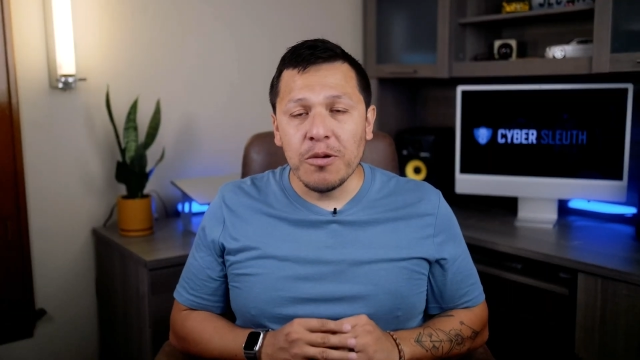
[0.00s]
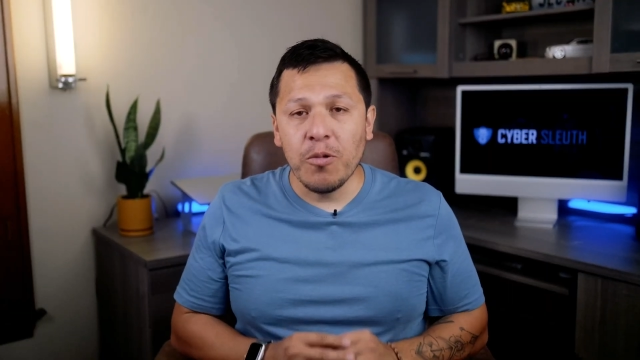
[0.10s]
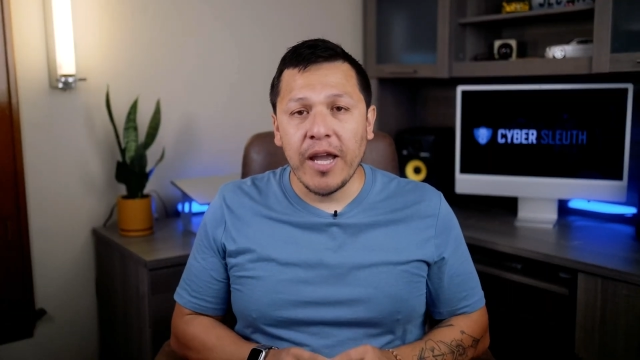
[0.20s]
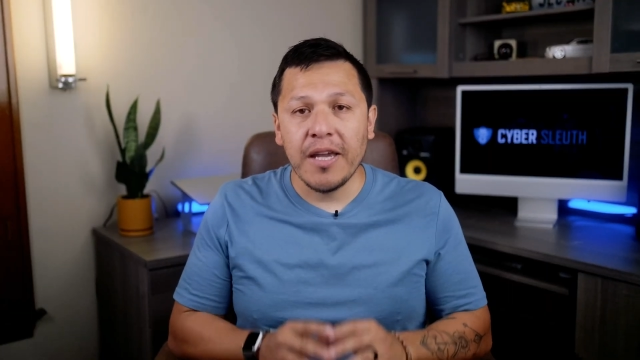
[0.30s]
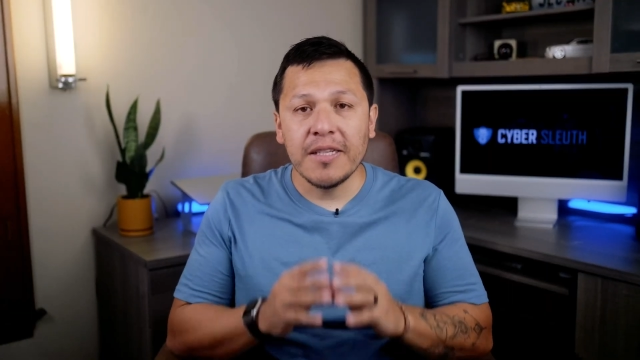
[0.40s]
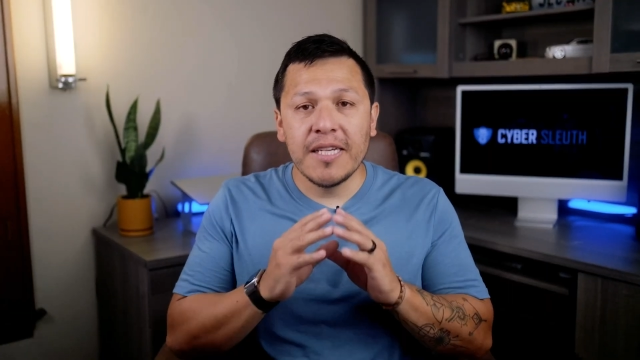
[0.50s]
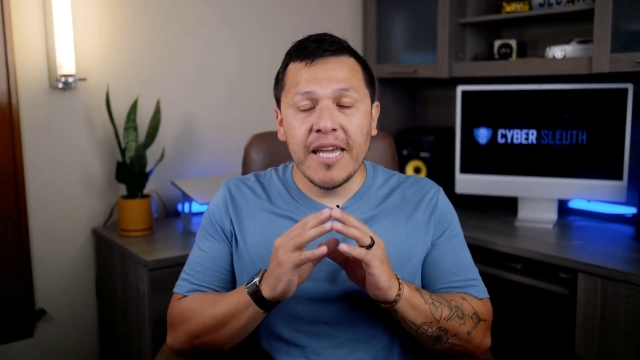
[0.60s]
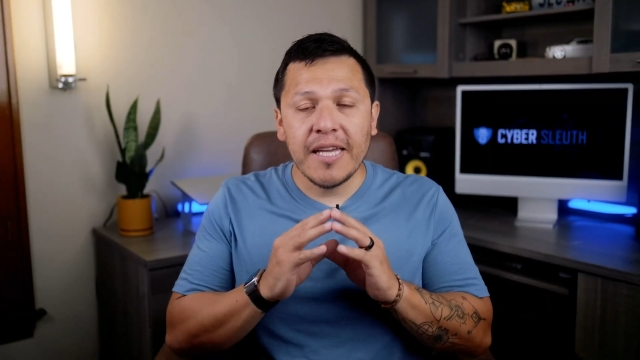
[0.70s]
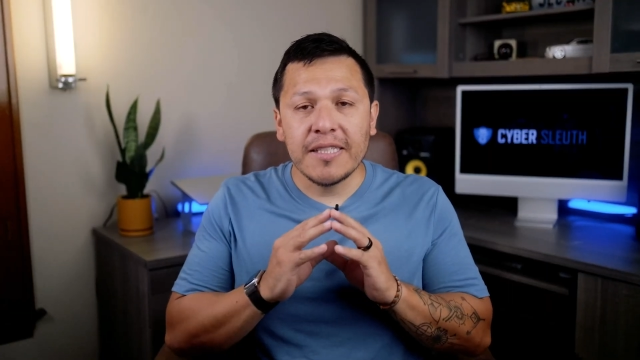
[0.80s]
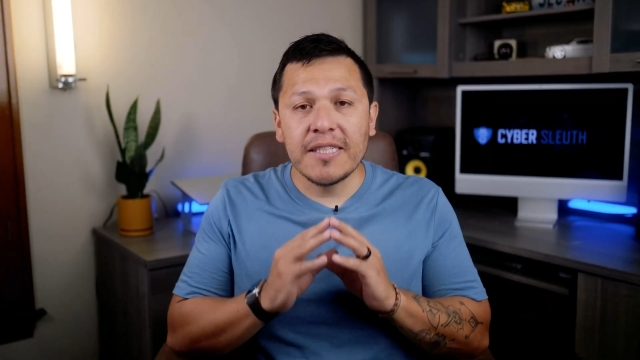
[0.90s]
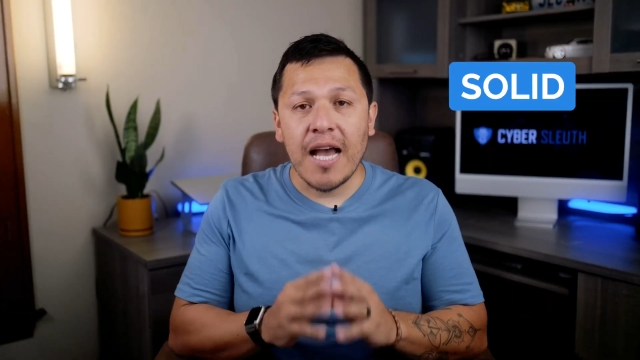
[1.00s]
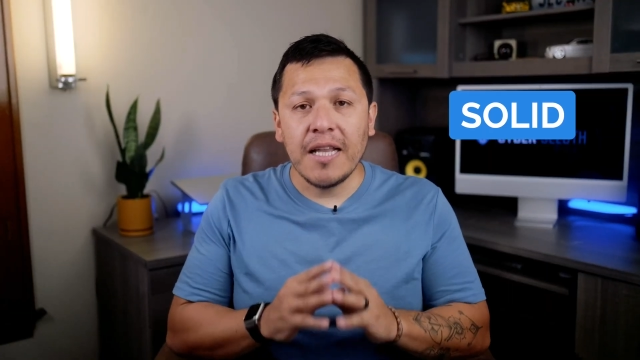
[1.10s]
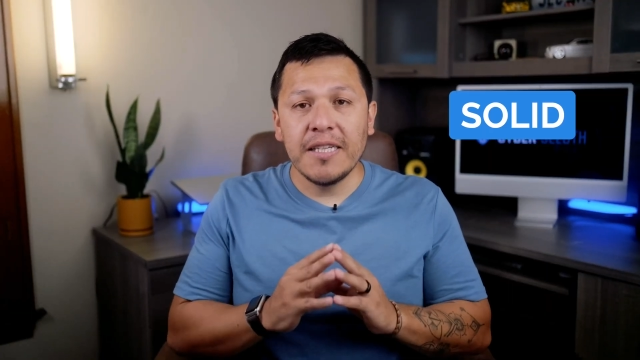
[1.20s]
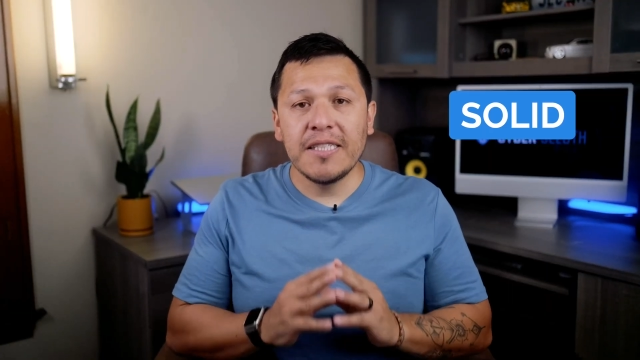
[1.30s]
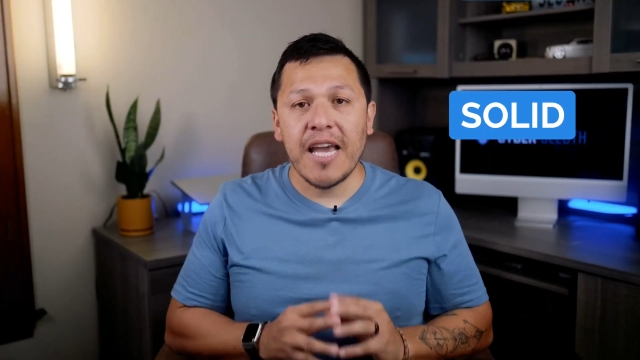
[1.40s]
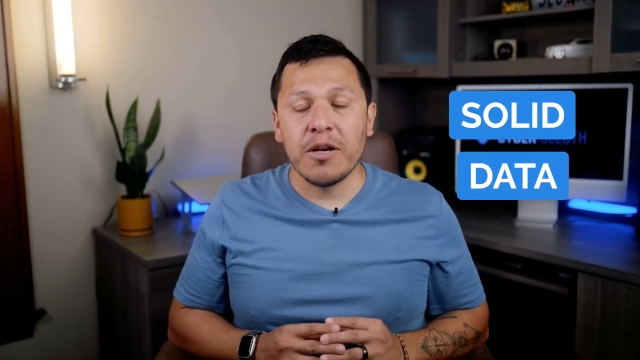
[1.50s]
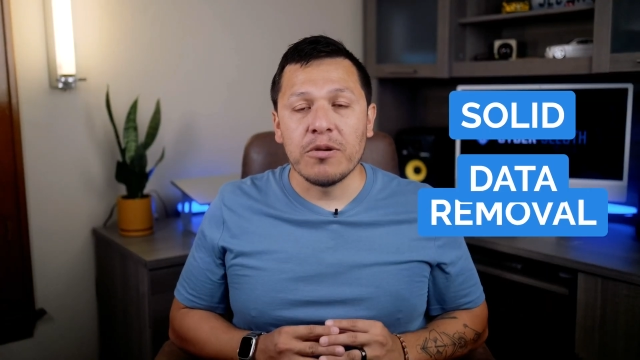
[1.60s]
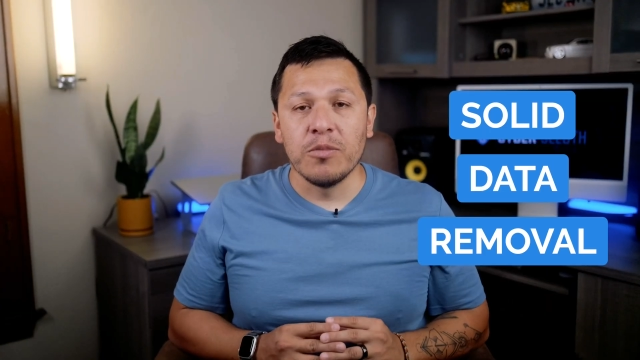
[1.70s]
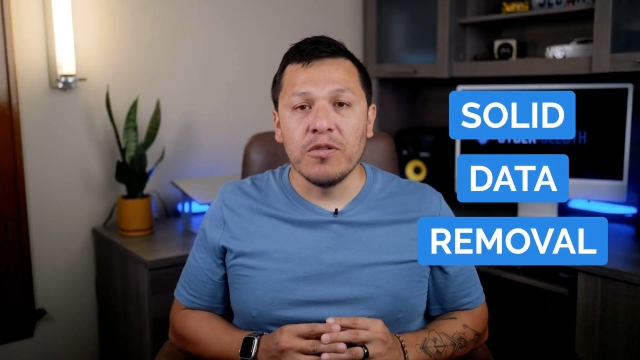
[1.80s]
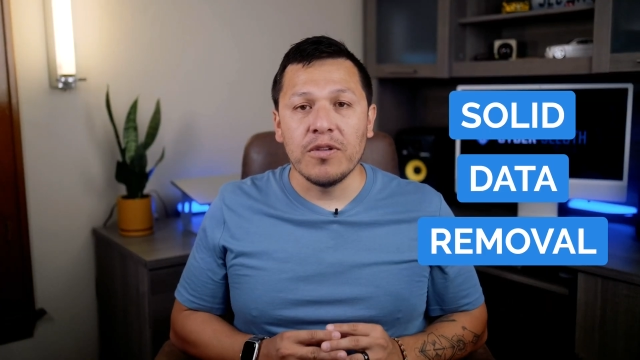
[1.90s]
a way to get solid data
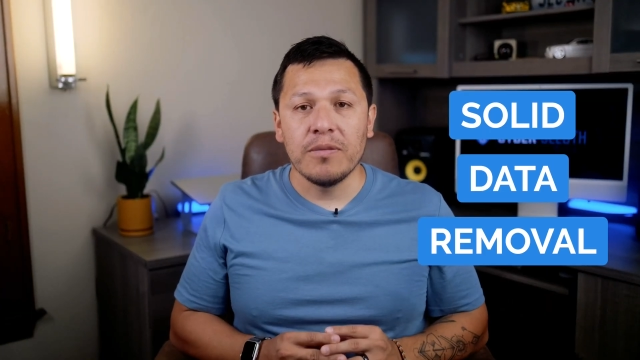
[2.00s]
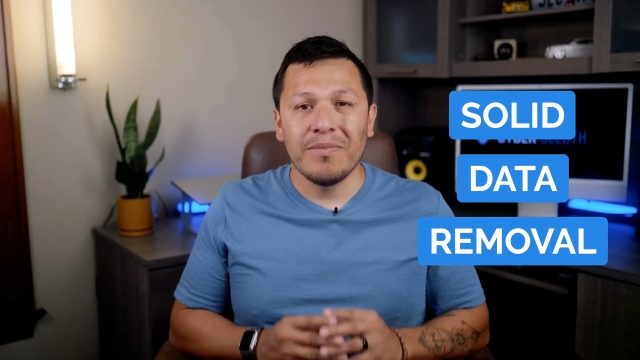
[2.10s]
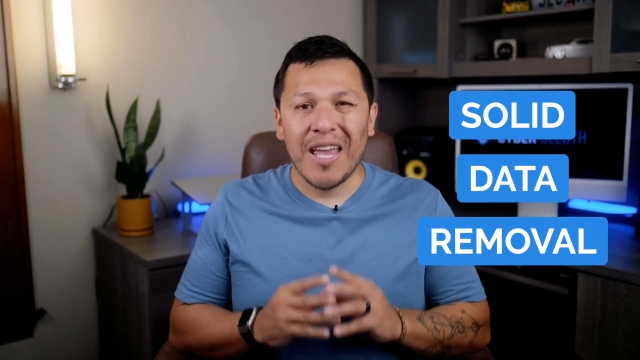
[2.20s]
removal,